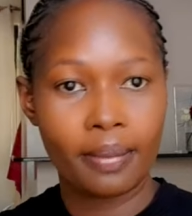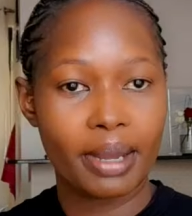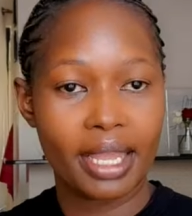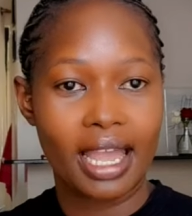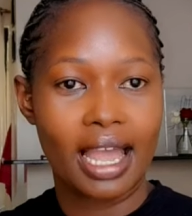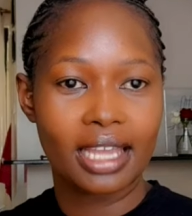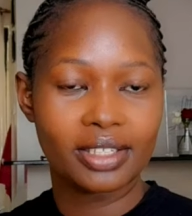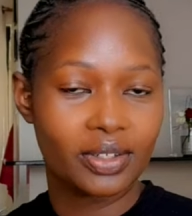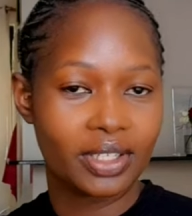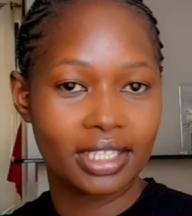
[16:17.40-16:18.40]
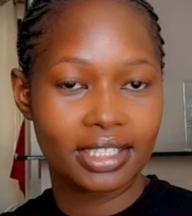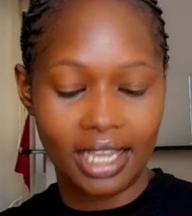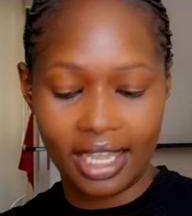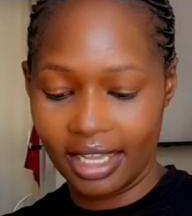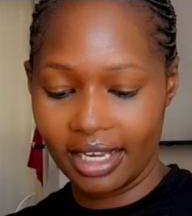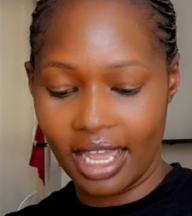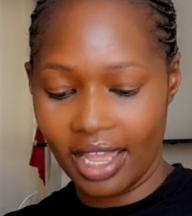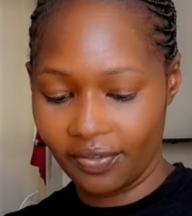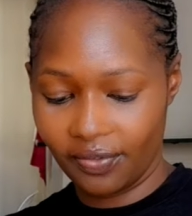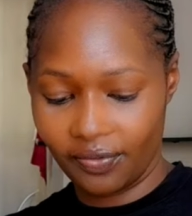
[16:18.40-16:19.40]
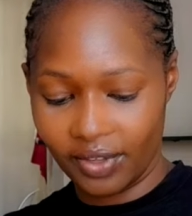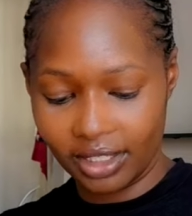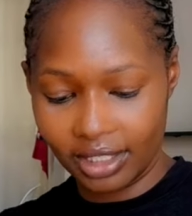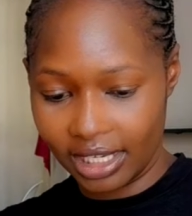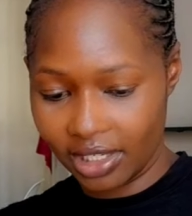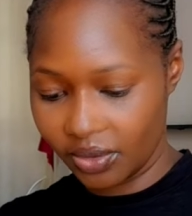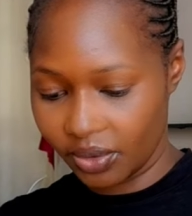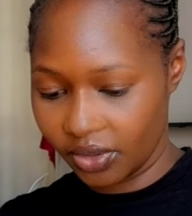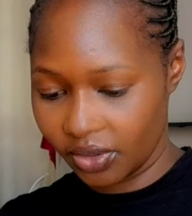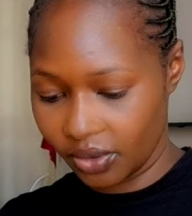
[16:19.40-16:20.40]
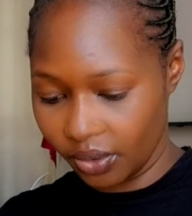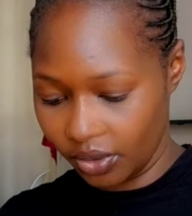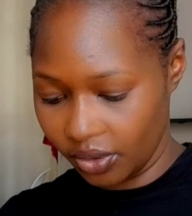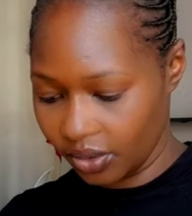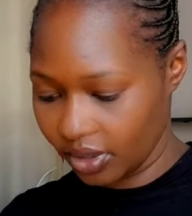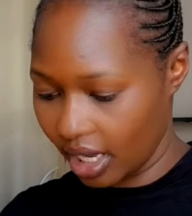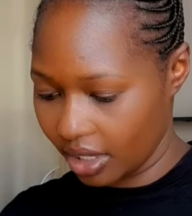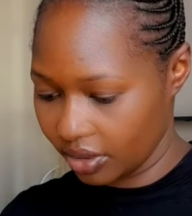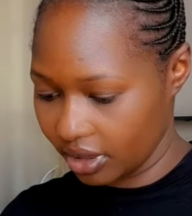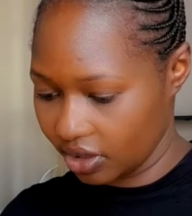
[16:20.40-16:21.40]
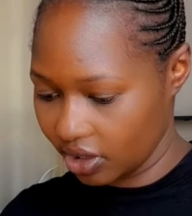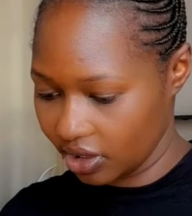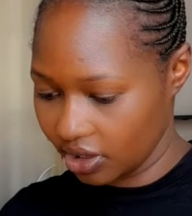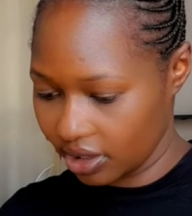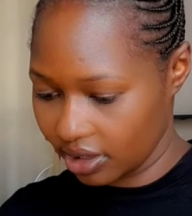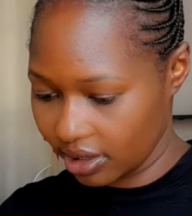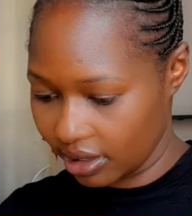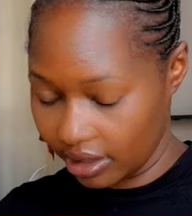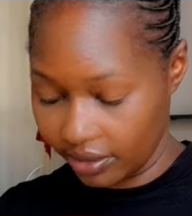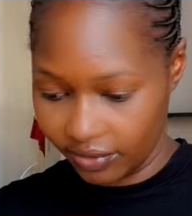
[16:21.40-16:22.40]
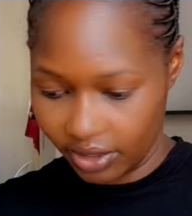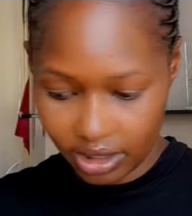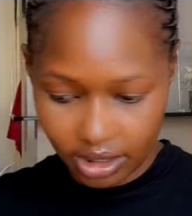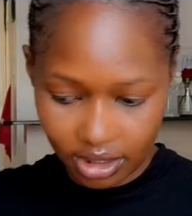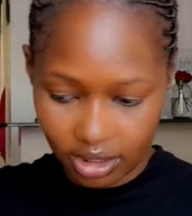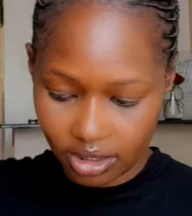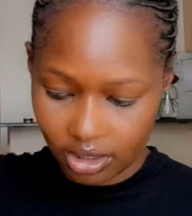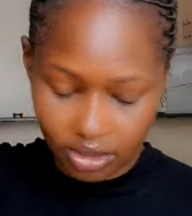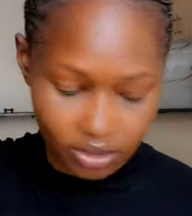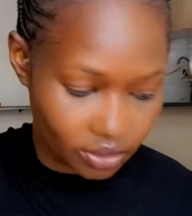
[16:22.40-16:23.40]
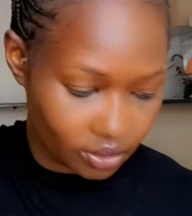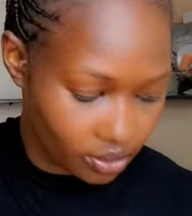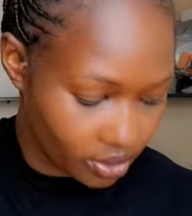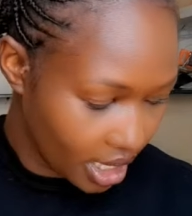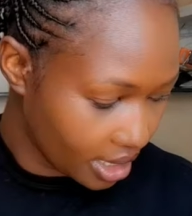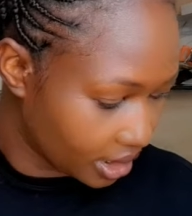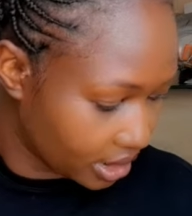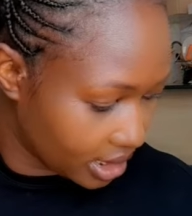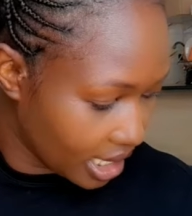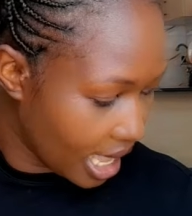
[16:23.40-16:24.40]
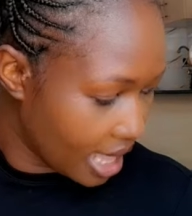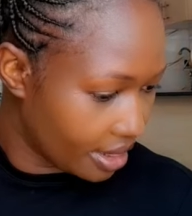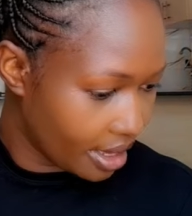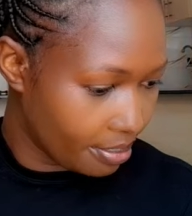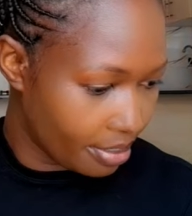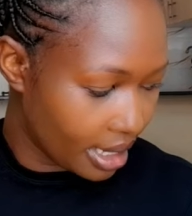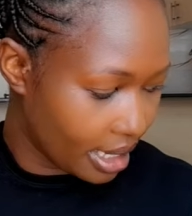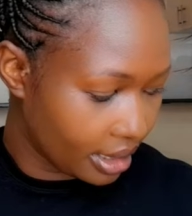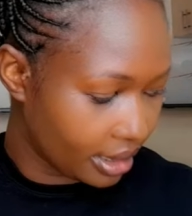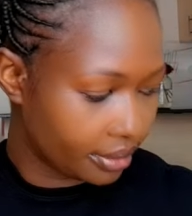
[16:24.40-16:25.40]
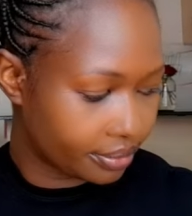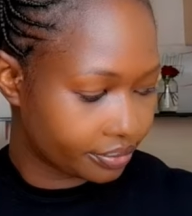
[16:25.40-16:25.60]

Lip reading: But yeah, I saw it and I felt like it was so cute, I couldn't just leave it. So yeah, that's the other bag.